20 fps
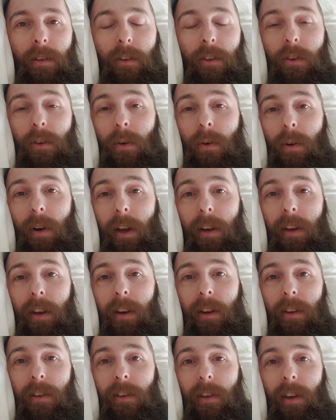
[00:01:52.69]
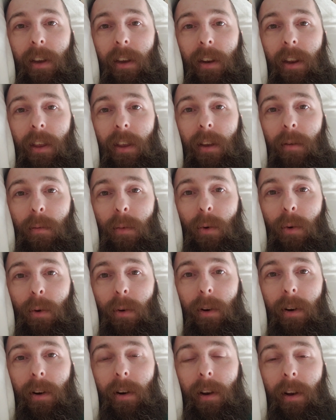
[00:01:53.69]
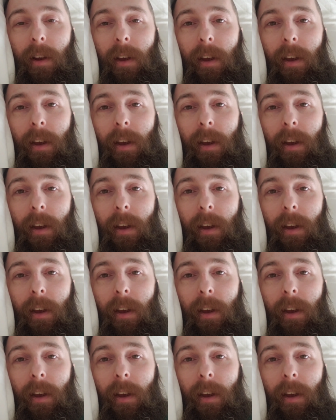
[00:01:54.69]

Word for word: So I need not say anything more.